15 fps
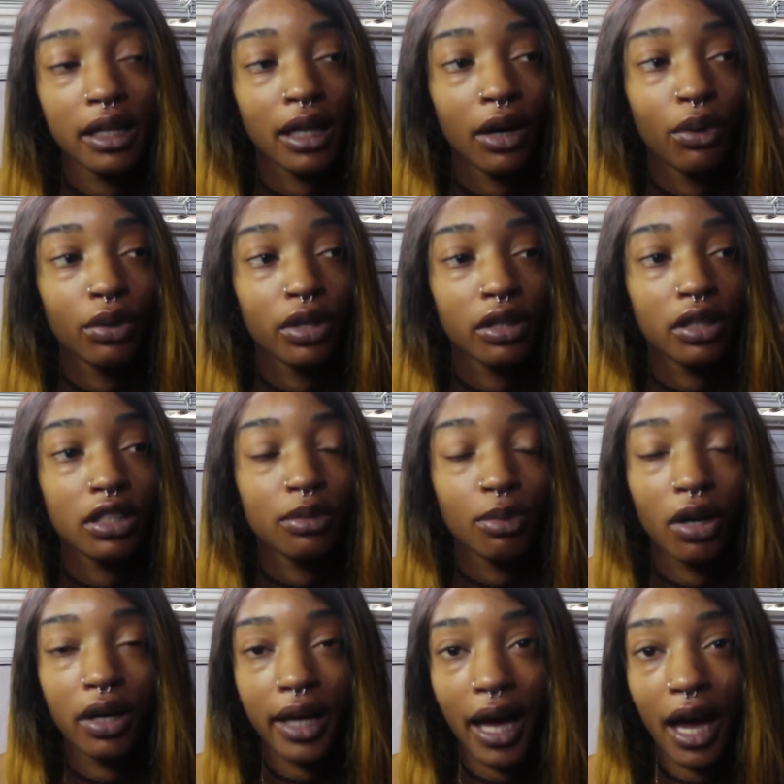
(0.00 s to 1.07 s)
and I ordered the
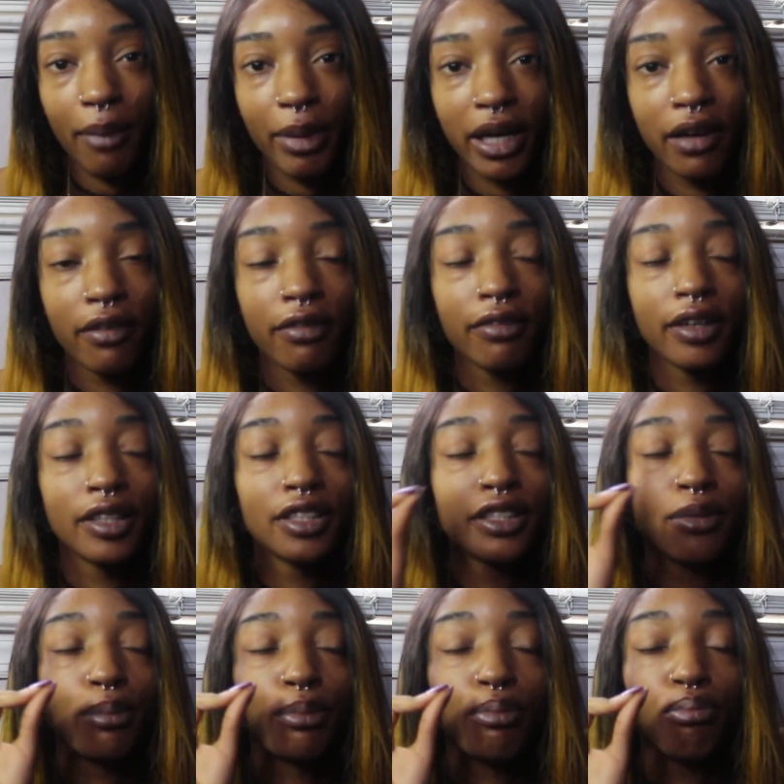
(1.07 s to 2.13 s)
small cap and it
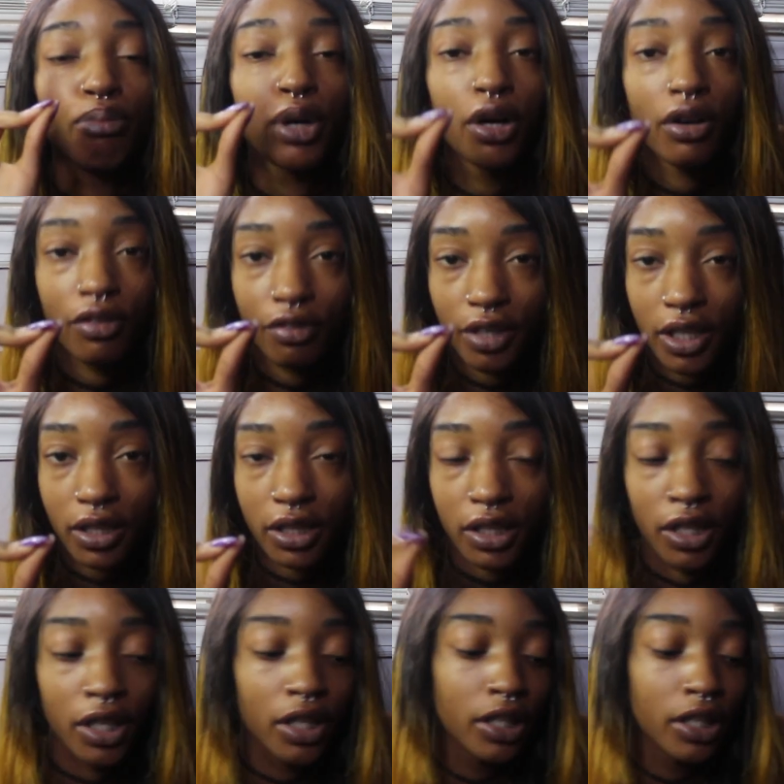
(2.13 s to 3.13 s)
fits perfect.